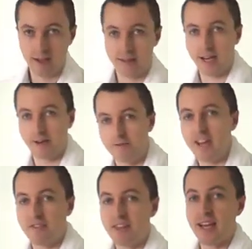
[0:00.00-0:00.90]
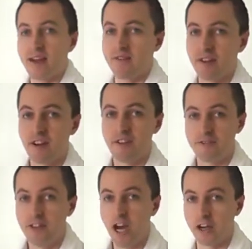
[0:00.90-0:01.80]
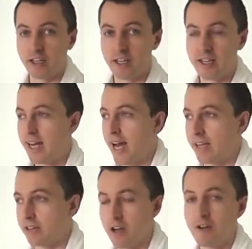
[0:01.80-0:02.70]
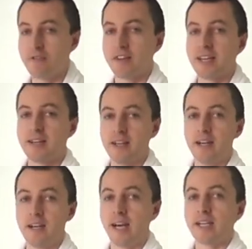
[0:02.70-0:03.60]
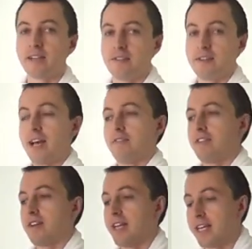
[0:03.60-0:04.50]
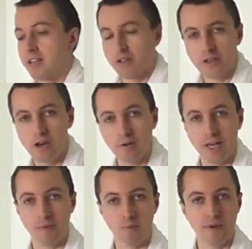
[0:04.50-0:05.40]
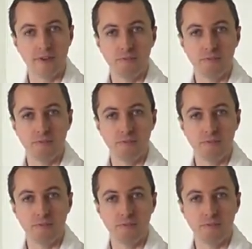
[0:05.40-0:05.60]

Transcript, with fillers: Now this is snug and cosy. I could definitely curl up with a